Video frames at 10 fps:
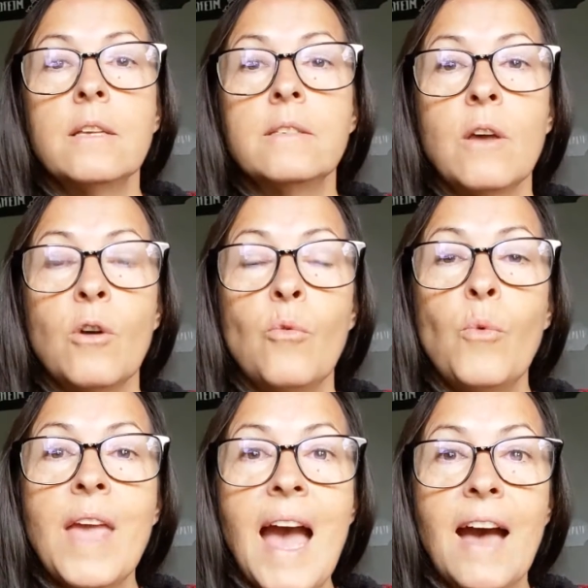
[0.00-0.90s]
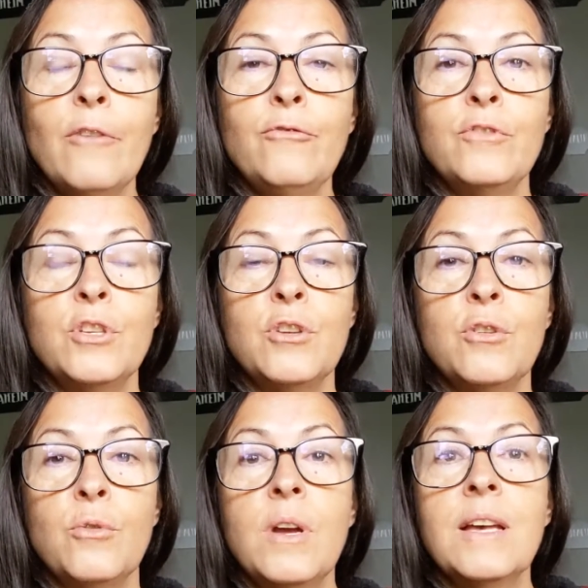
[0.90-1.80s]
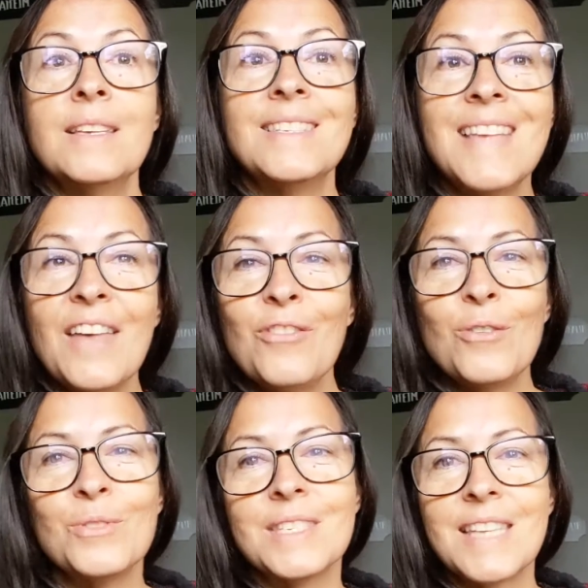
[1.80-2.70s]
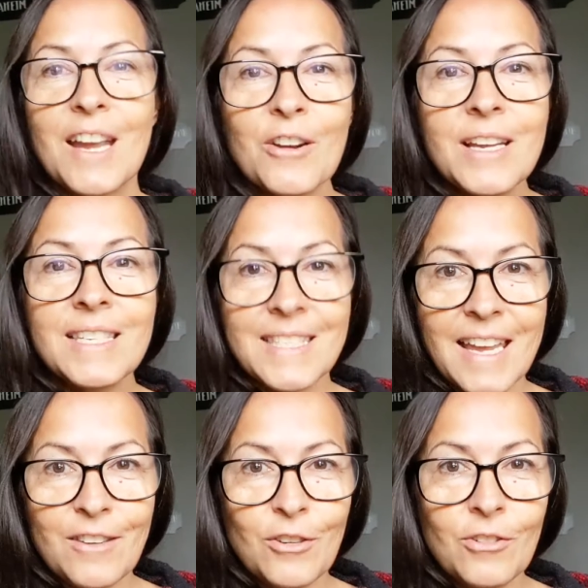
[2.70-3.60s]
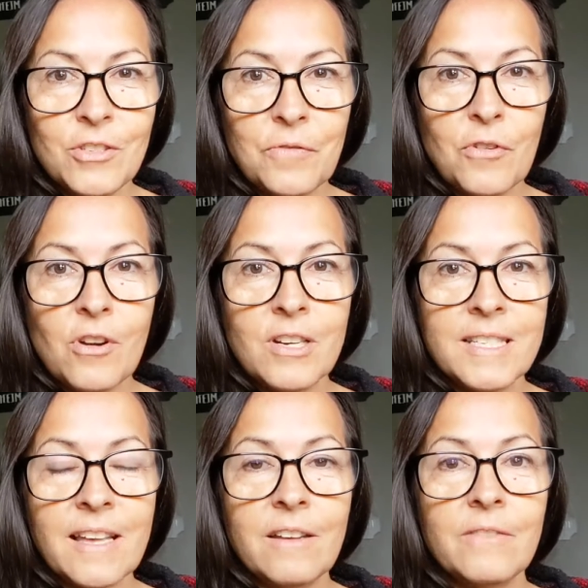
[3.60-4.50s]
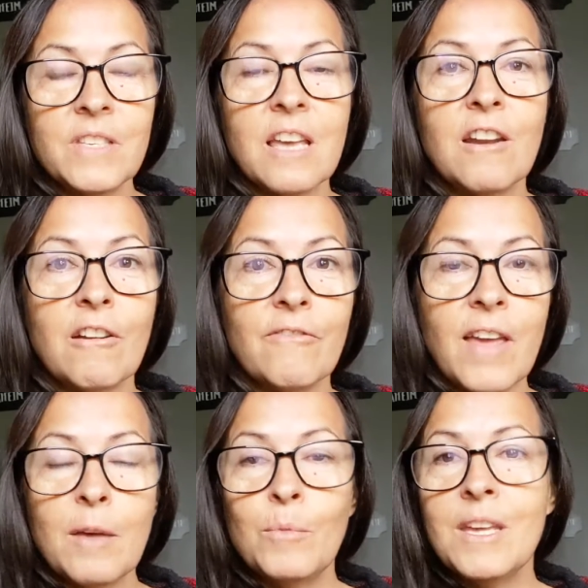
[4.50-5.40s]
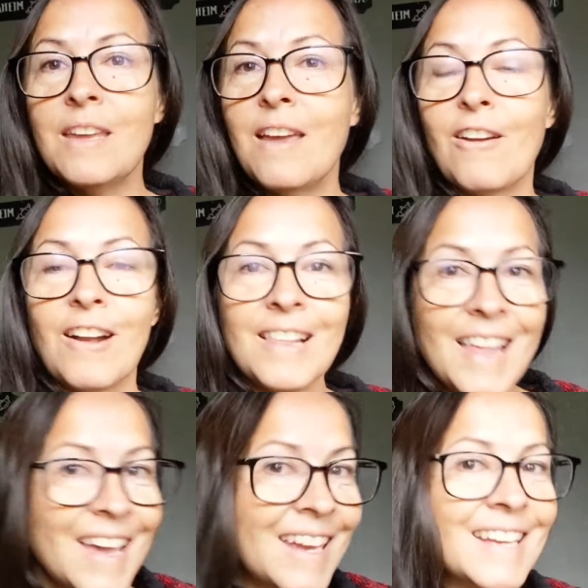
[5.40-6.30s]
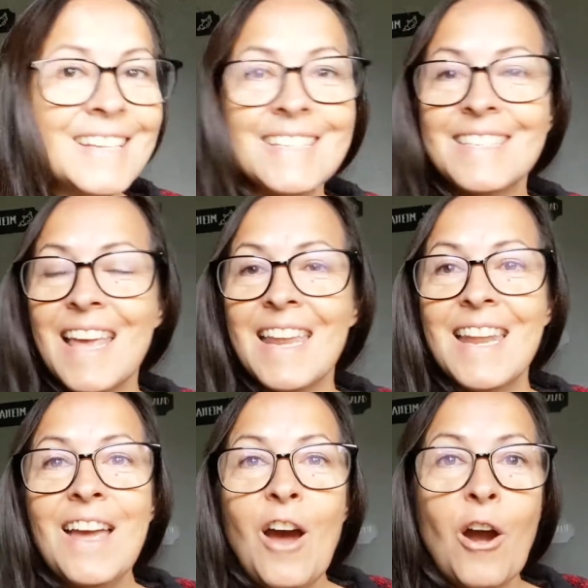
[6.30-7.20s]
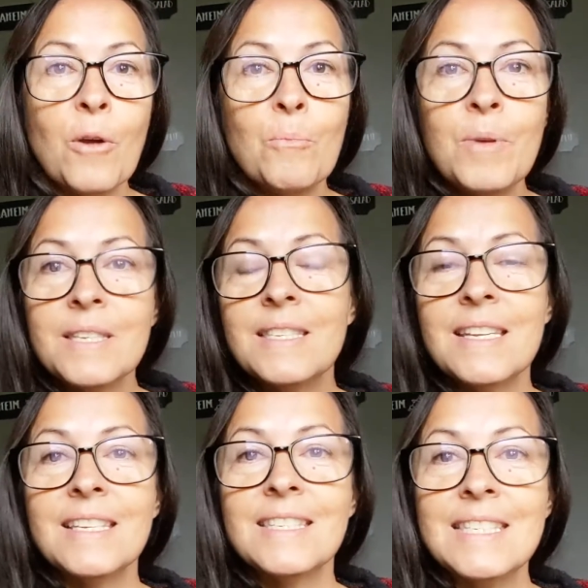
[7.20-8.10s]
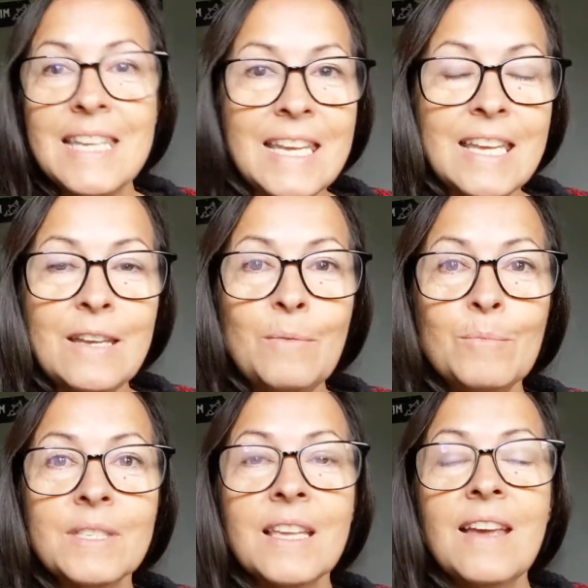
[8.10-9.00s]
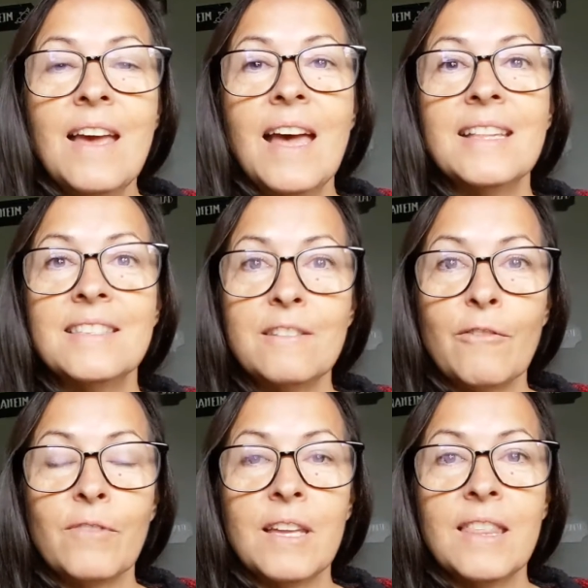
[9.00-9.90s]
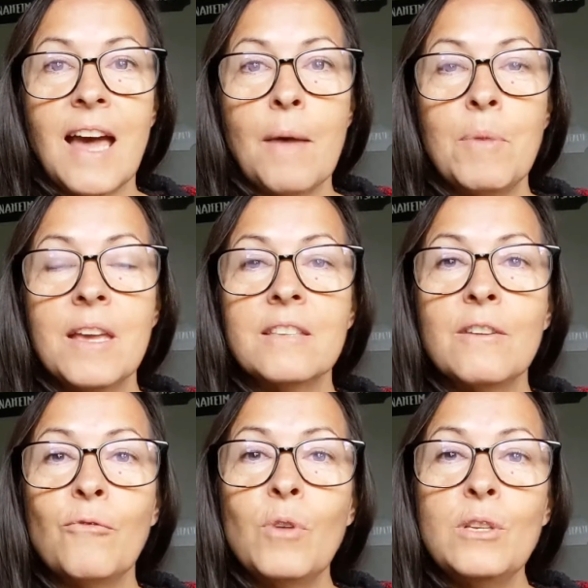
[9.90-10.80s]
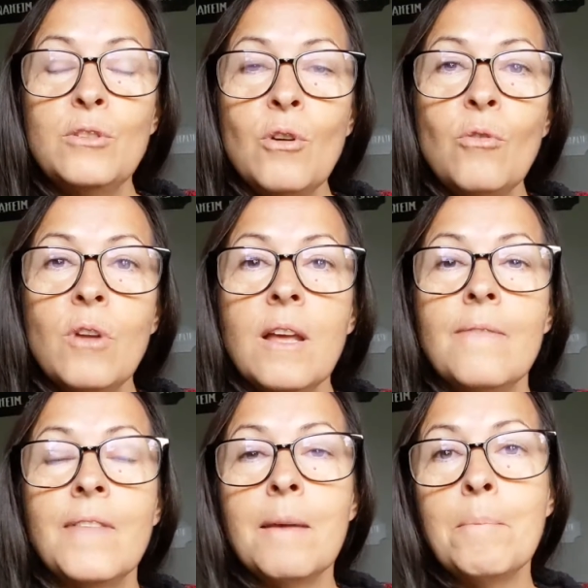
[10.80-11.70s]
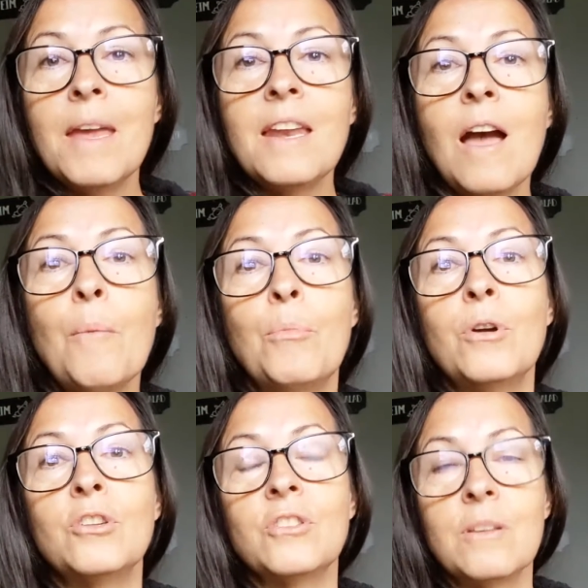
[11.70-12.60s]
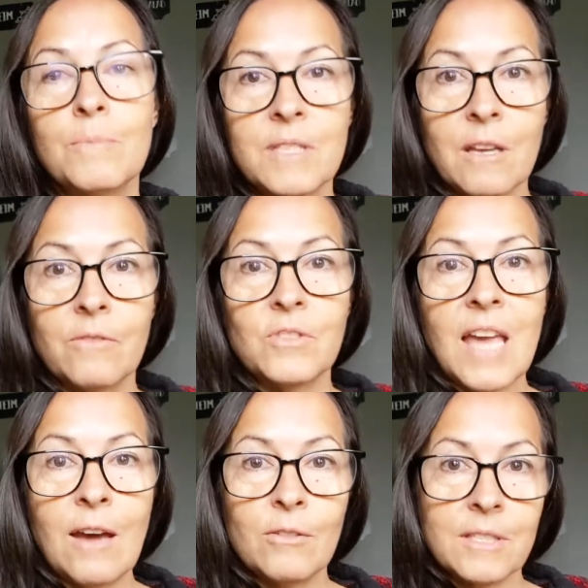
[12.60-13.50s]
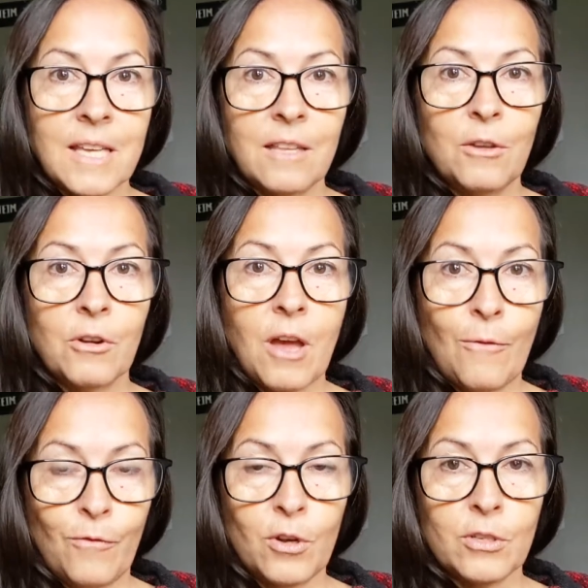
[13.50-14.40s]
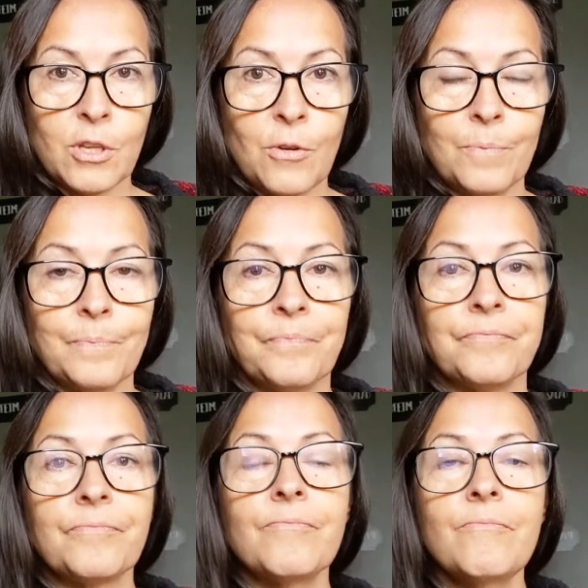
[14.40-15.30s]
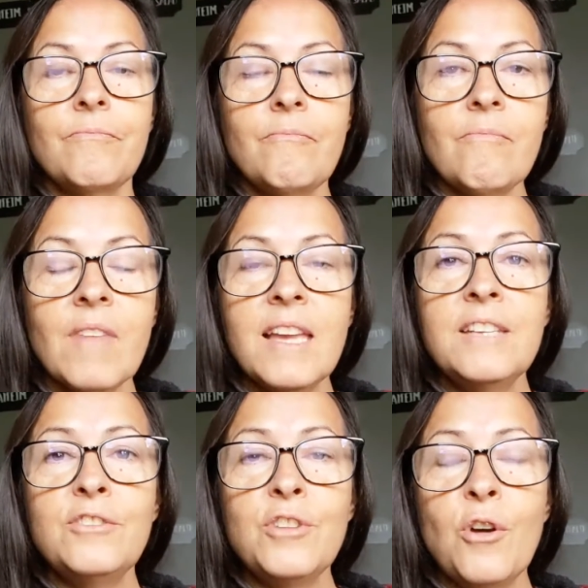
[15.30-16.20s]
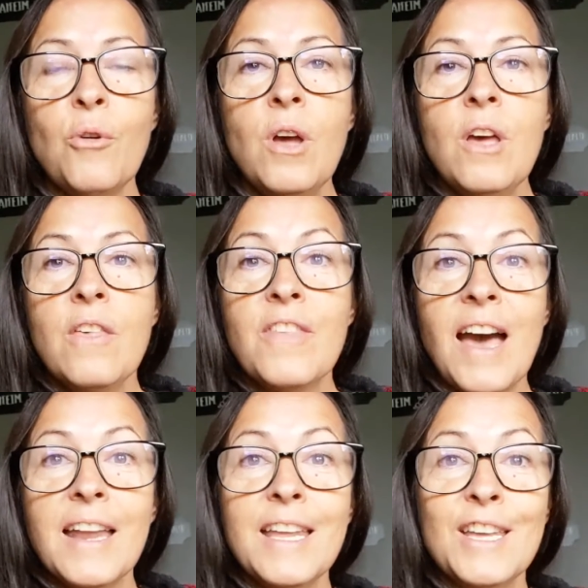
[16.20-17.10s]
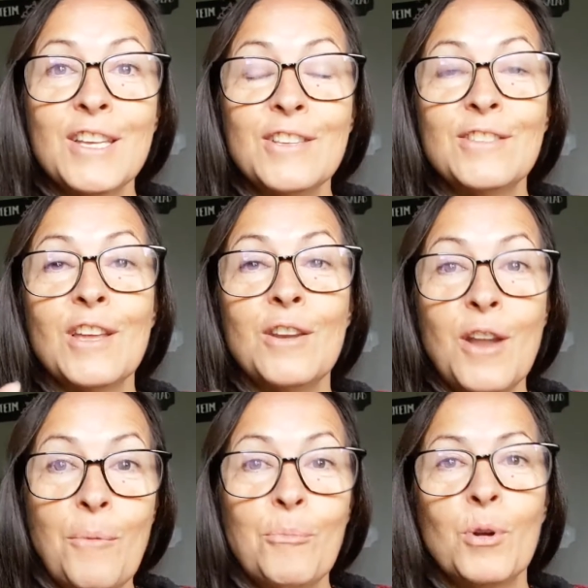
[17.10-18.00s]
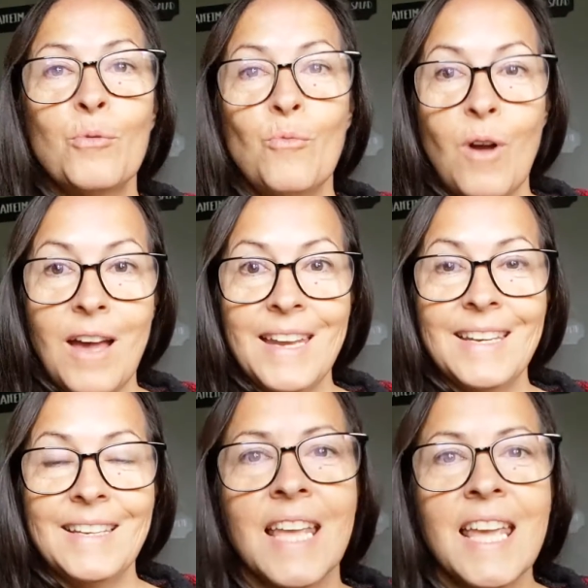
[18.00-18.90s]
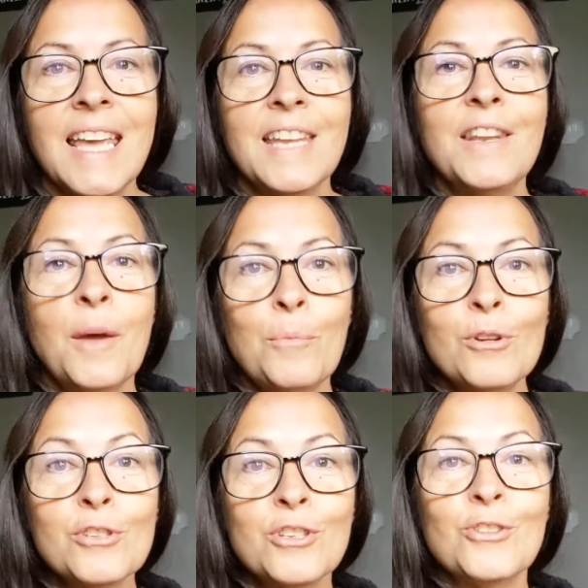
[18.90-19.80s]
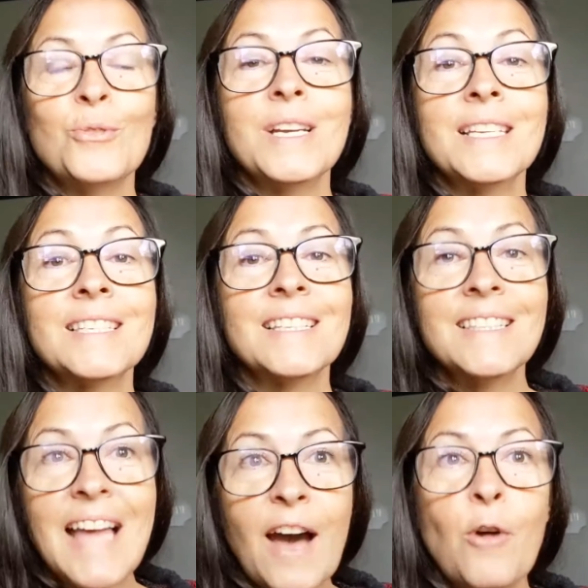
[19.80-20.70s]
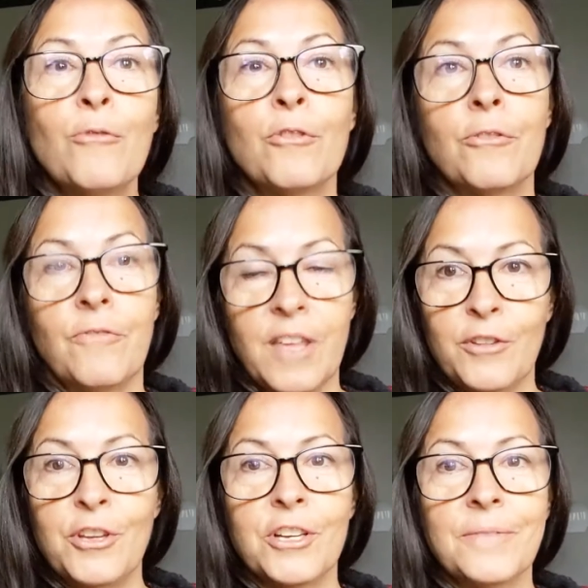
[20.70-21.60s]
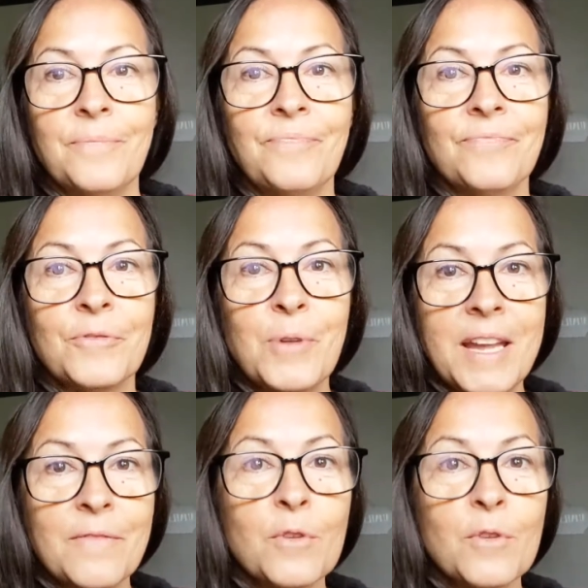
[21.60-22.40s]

So we have to set those scary standards for ourselves and our family and our clients and our business teams and stuff like that, because if we don't, they may not push themselves outside their comfort zone. And so that is number 1. Number 2 is allow for failure, right?